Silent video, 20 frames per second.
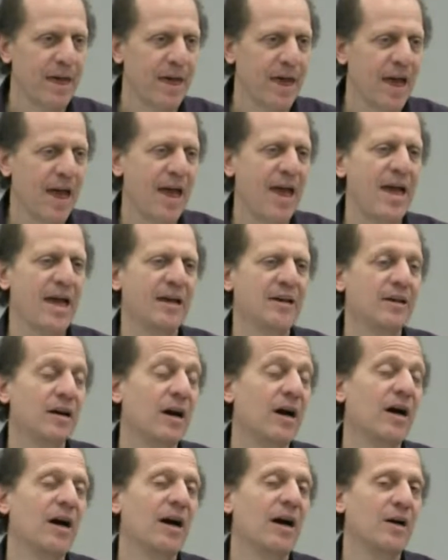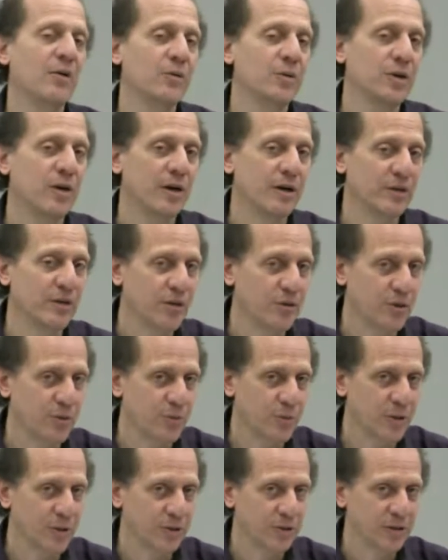And I would argue you're
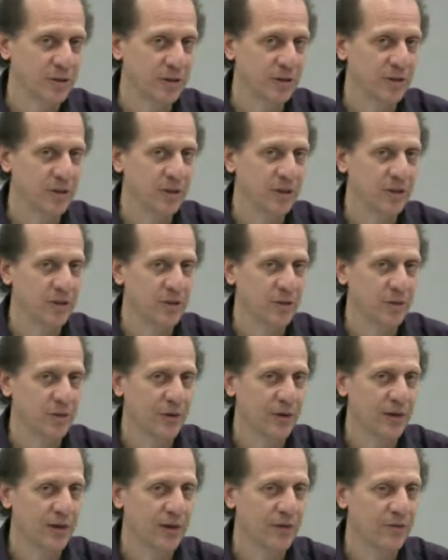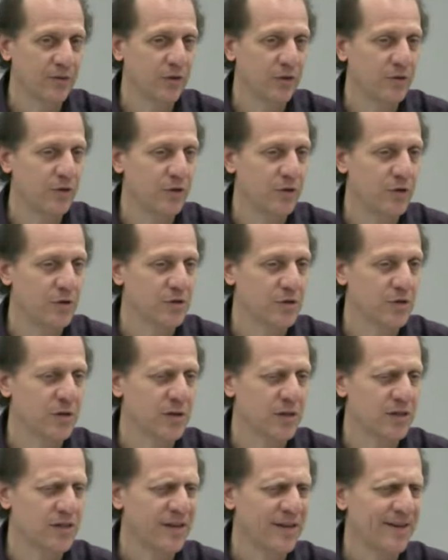prone to injury if you do those
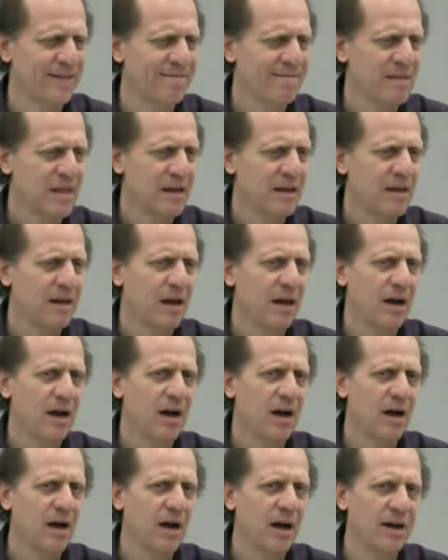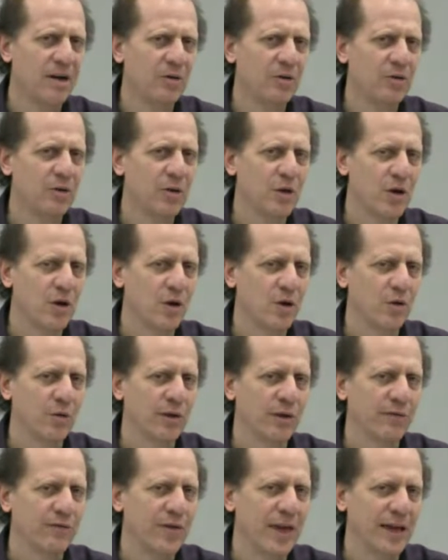things. I don't
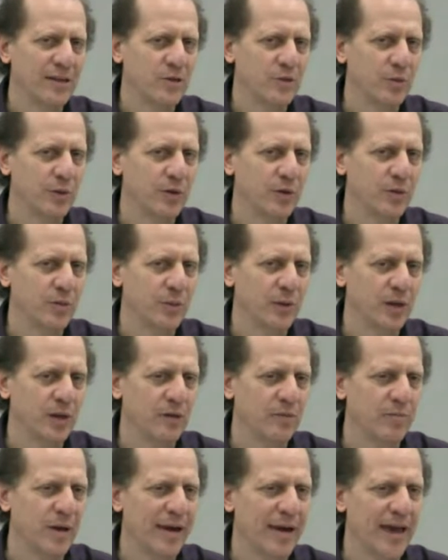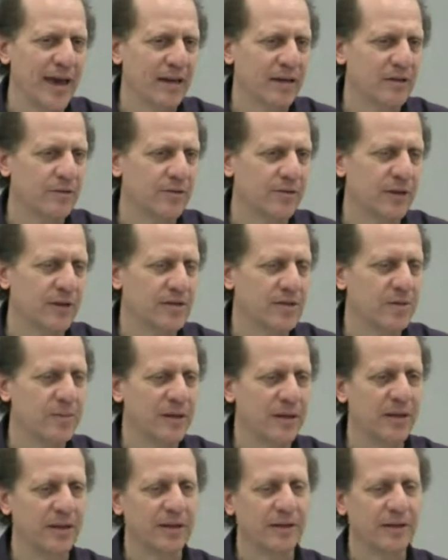know if that's what you mean by active flexibility.